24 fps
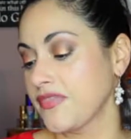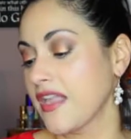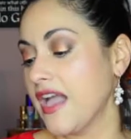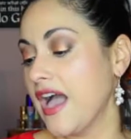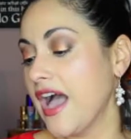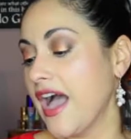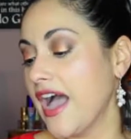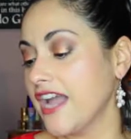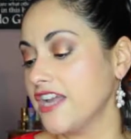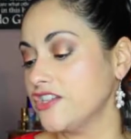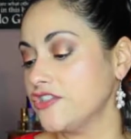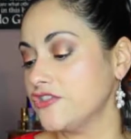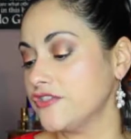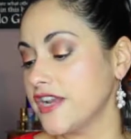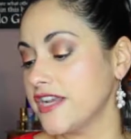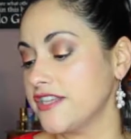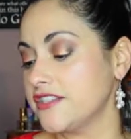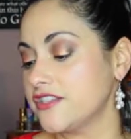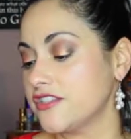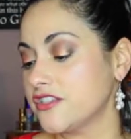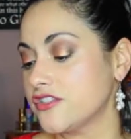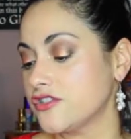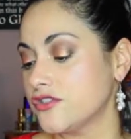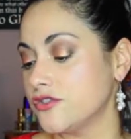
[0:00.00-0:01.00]

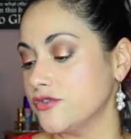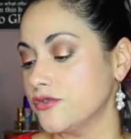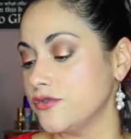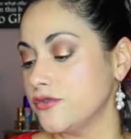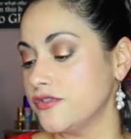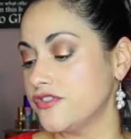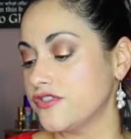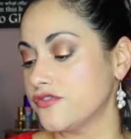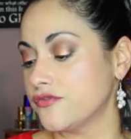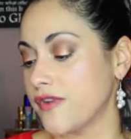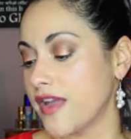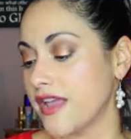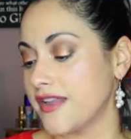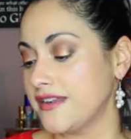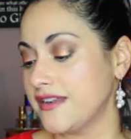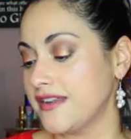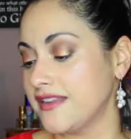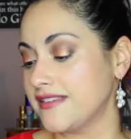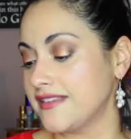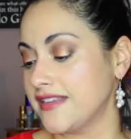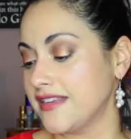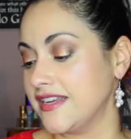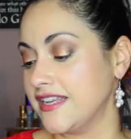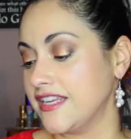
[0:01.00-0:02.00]
Hydrates, soothes
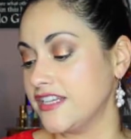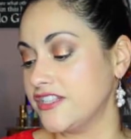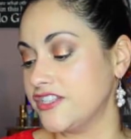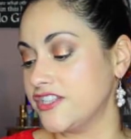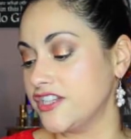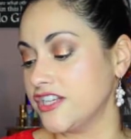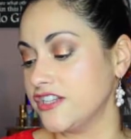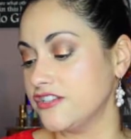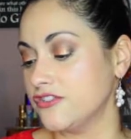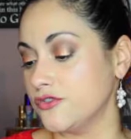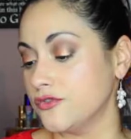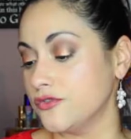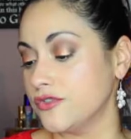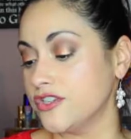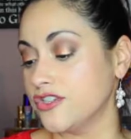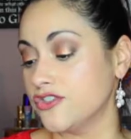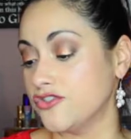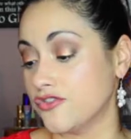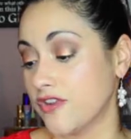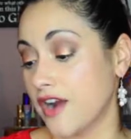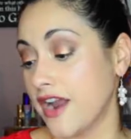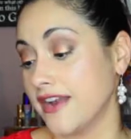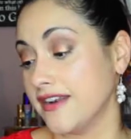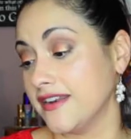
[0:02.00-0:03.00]
redness and itching due to
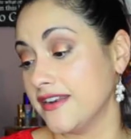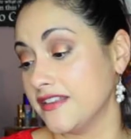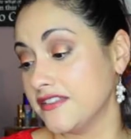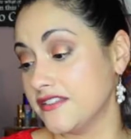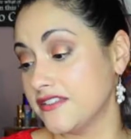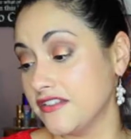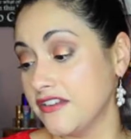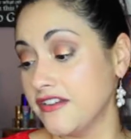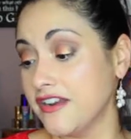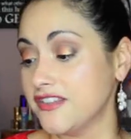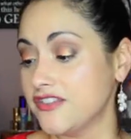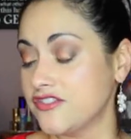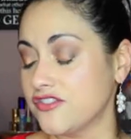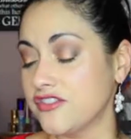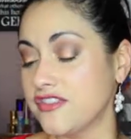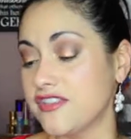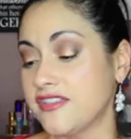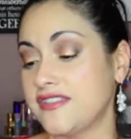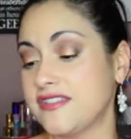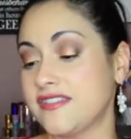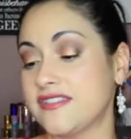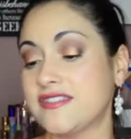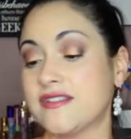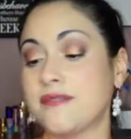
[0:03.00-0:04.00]
dryness. All right, so
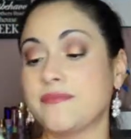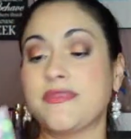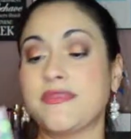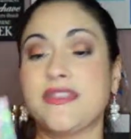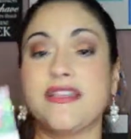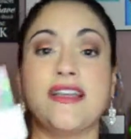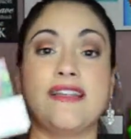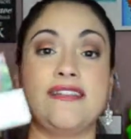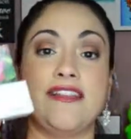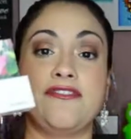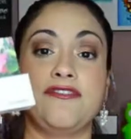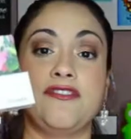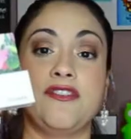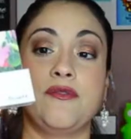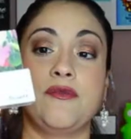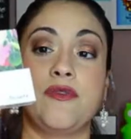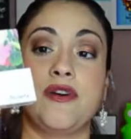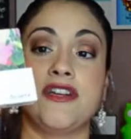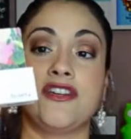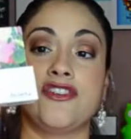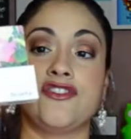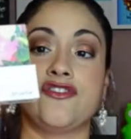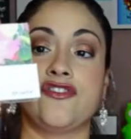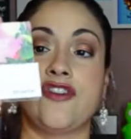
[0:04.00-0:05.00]
this is something I definitely
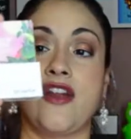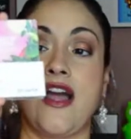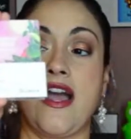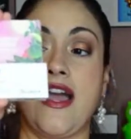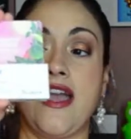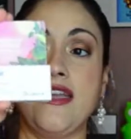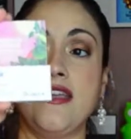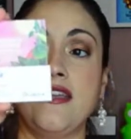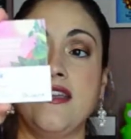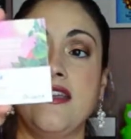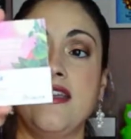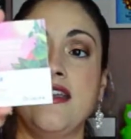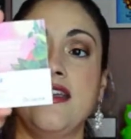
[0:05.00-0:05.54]
want to try.